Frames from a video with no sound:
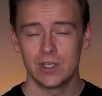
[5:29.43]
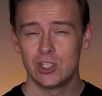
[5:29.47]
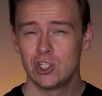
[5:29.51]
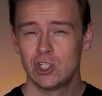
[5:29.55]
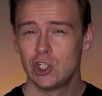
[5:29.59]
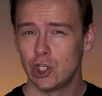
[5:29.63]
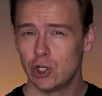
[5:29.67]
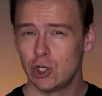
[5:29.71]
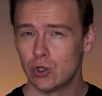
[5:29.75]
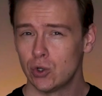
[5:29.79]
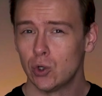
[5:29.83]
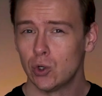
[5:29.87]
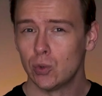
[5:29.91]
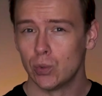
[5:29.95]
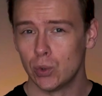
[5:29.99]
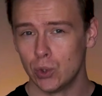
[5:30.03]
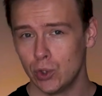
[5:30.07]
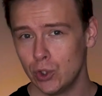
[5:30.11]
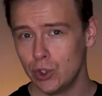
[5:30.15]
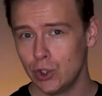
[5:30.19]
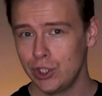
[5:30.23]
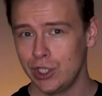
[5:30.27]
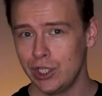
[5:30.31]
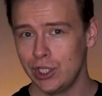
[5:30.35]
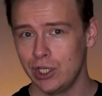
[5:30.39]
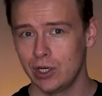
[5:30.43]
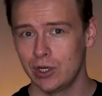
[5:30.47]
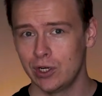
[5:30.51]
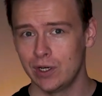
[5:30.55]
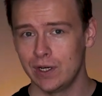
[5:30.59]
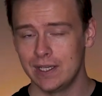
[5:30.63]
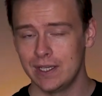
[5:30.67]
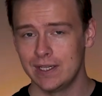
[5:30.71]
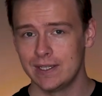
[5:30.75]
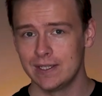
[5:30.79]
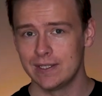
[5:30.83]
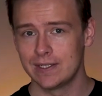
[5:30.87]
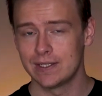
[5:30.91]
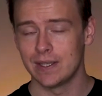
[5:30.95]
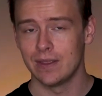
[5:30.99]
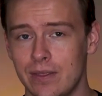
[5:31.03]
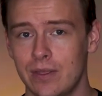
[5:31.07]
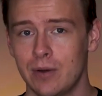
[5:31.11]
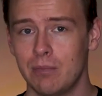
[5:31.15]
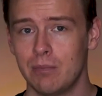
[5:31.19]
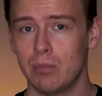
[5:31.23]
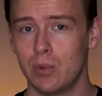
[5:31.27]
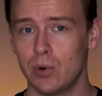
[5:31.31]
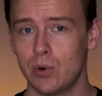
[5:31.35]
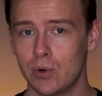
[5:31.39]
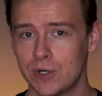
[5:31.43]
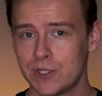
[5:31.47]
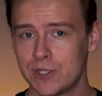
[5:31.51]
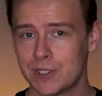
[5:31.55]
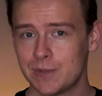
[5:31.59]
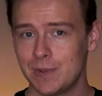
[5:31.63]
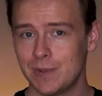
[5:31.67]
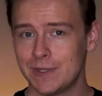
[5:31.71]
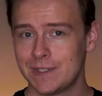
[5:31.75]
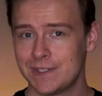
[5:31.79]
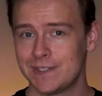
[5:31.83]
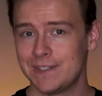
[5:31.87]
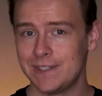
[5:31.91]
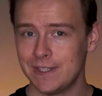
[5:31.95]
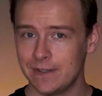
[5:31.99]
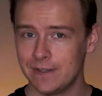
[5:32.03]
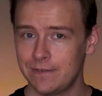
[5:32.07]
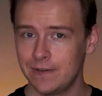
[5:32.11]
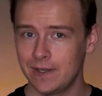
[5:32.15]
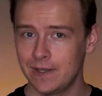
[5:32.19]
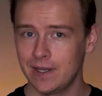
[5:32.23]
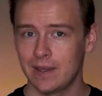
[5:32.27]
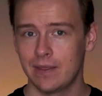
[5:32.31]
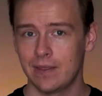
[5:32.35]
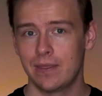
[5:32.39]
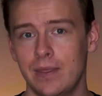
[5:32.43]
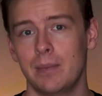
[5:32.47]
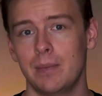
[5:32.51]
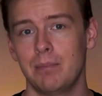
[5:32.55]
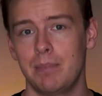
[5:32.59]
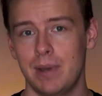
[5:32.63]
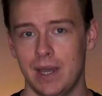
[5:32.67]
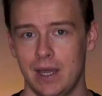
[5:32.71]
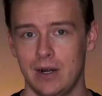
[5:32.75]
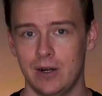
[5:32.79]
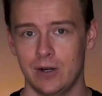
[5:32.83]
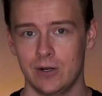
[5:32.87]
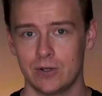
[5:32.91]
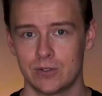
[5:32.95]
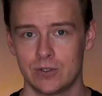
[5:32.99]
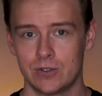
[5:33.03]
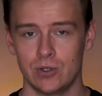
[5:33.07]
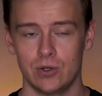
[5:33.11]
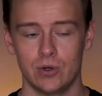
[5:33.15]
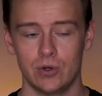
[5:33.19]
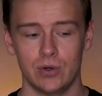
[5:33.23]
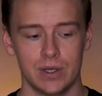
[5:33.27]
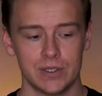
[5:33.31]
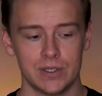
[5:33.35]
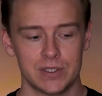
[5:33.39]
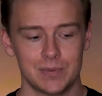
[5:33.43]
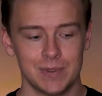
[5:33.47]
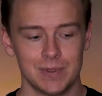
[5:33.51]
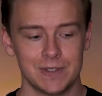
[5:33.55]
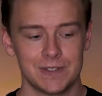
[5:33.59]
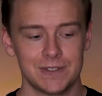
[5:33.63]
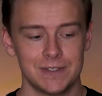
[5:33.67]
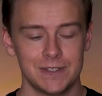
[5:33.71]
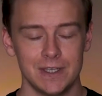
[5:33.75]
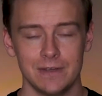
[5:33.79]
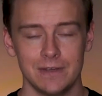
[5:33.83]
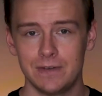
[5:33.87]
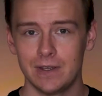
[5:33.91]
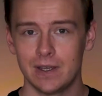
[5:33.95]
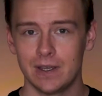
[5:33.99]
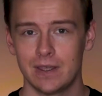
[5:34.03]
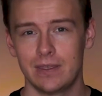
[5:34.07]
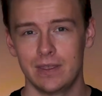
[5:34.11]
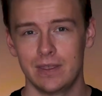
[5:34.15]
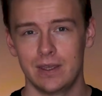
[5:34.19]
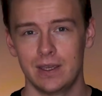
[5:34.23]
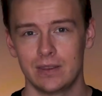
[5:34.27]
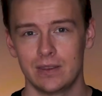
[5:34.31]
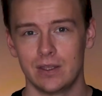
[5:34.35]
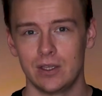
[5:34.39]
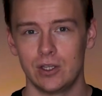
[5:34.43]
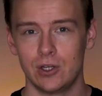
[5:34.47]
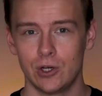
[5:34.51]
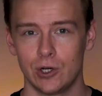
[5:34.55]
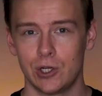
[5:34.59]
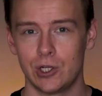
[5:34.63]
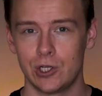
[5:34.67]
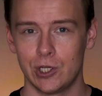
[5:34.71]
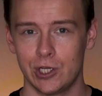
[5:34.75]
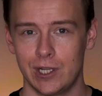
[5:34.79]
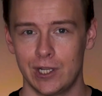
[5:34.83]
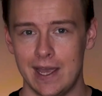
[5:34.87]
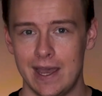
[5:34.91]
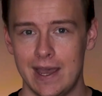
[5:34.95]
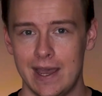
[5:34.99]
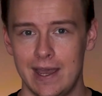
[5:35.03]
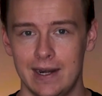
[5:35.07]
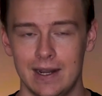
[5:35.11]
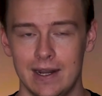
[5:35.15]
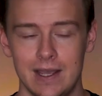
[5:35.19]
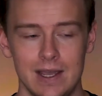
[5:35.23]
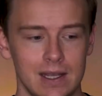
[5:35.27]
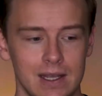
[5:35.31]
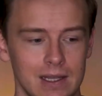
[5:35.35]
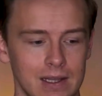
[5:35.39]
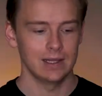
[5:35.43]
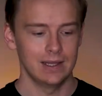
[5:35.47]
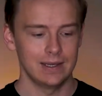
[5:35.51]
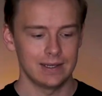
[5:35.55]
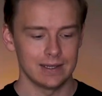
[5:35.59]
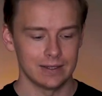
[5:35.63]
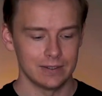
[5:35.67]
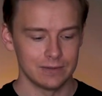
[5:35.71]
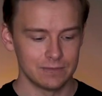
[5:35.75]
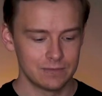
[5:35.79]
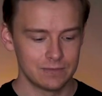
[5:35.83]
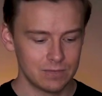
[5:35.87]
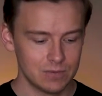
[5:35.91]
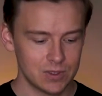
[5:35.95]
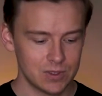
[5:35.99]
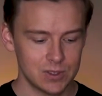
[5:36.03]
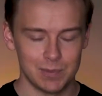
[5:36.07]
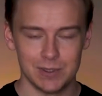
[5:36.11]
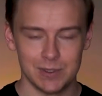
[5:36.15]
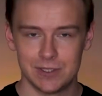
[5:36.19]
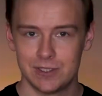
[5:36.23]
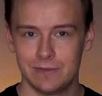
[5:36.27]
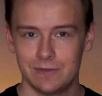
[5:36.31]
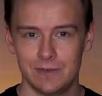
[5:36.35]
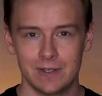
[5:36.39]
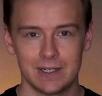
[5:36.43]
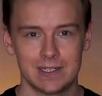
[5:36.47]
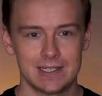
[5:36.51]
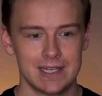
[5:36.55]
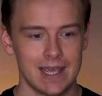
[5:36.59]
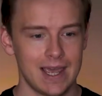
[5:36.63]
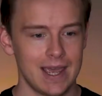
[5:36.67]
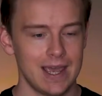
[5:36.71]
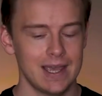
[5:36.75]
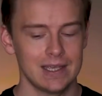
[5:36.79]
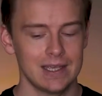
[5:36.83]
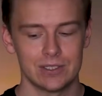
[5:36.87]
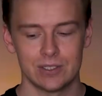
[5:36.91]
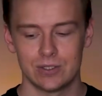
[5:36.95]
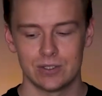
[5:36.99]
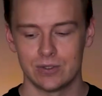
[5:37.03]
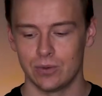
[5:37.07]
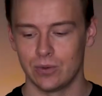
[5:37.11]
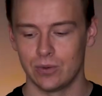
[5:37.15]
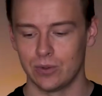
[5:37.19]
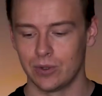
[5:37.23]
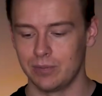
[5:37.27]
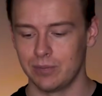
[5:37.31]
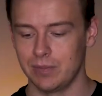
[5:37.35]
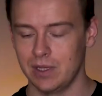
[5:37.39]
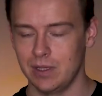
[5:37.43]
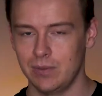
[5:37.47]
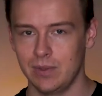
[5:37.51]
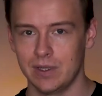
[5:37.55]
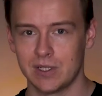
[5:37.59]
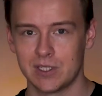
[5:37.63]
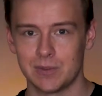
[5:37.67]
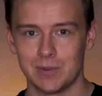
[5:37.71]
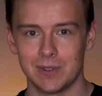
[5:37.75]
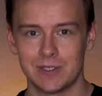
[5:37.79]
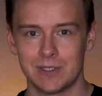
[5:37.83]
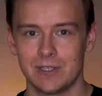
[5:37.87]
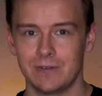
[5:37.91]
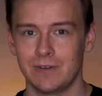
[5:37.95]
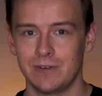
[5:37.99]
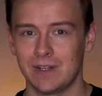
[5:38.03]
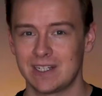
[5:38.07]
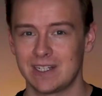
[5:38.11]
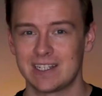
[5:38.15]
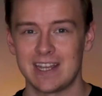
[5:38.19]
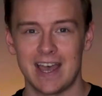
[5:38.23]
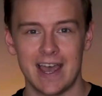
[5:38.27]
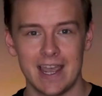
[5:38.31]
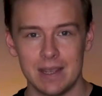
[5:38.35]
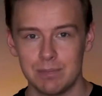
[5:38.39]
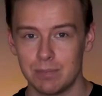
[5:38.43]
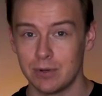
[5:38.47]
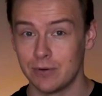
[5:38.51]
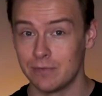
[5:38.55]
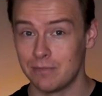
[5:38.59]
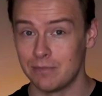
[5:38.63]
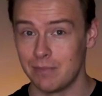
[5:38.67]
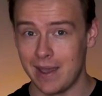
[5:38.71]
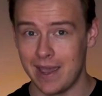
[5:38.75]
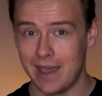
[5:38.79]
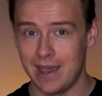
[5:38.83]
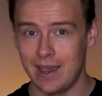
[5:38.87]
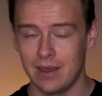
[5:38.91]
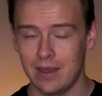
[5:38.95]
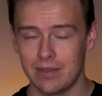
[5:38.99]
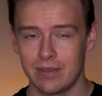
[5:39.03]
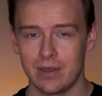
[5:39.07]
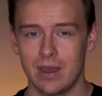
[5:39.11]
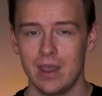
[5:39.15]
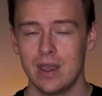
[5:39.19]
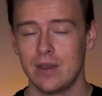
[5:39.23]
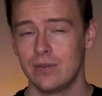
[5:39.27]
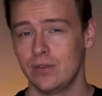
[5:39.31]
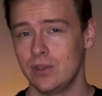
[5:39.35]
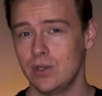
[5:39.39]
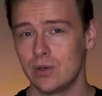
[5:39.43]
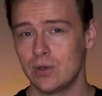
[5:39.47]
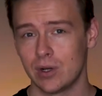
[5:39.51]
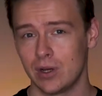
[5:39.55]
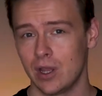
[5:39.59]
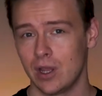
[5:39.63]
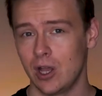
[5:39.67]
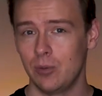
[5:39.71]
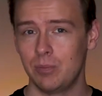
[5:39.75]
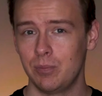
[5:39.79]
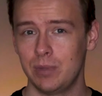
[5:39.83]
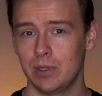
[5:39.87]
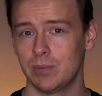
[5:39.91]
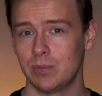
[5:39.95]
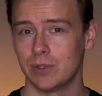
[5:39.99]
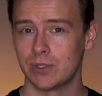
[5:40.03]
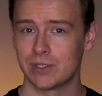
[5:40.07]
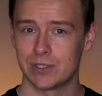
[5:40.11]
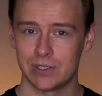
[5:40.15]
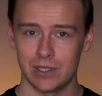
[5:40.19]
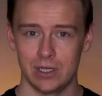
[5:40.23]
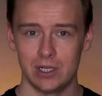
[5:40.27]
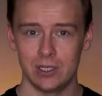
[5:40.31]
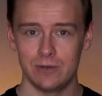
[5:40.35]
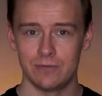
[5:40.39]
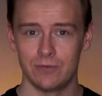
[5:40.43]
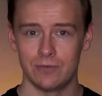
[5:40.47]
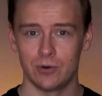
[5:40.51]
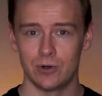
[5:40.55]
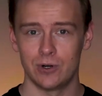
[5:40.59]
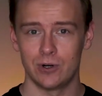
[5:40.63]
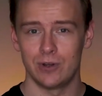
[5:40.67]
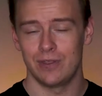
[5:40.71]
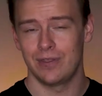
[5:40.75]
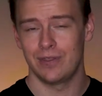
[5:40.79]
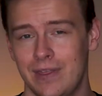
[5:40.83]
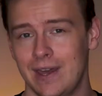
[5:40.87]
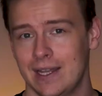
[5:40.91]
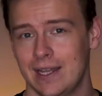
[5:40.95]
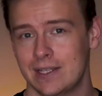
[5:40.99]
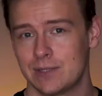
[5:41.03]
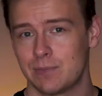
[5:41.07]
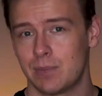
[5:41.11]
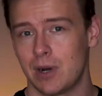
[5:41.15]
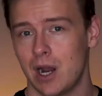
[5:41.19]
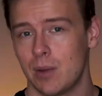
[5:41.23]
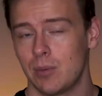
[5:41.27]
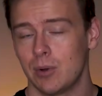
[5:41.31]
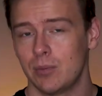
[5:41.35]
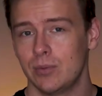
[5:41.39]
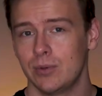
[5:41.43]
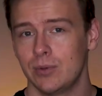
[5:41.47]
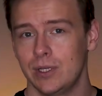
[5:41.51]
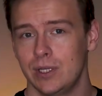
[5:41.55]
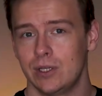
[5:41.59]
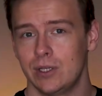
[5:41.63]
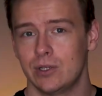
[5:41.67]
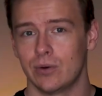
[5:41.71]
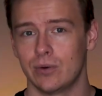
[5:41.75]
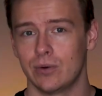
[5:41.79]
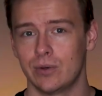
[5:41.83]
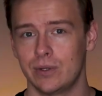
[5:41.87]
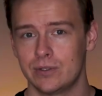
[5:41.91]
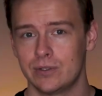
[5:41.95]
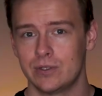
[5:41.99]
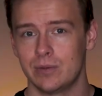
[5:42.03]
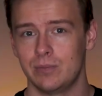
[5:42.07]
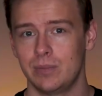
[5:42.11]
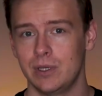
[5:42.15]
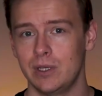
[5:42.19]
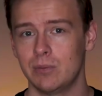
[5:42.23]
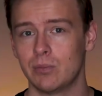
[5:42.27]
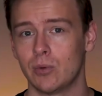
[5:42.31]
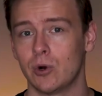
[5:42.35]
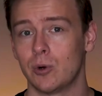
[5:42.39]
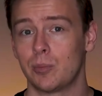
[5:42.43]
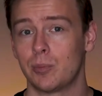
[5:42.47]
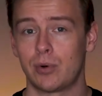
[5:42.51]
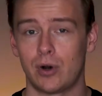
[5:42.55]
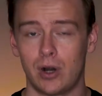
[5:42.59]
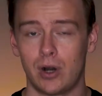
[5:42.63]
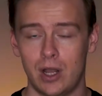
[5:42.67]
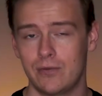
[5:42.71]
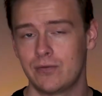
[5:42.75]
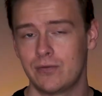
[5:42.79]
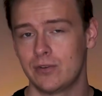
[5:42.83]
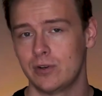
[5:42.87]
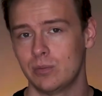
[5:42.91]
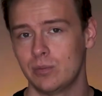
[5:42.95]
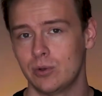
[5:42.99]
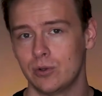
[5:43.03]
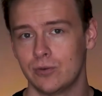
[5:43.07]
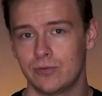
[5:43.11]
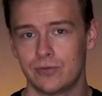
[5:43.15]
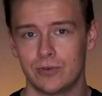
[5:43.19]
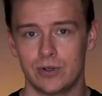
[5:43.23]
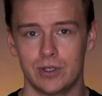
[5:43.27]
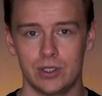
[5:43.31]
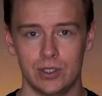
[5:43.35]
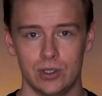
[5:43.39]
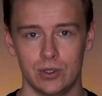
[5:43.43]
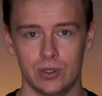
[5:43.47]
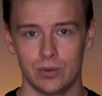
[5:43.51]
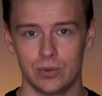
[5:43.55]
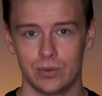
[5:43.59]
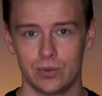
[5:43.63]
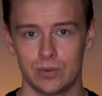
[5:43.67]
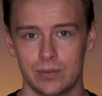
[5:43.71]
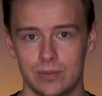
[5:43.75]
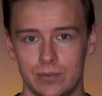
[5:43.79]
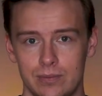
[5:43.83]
The general rule here is the more specific the better. So a specific thing that you're good at, like a specific test or maybe a specific type of math that you can help people study for, that's probably going to be more profitable for you.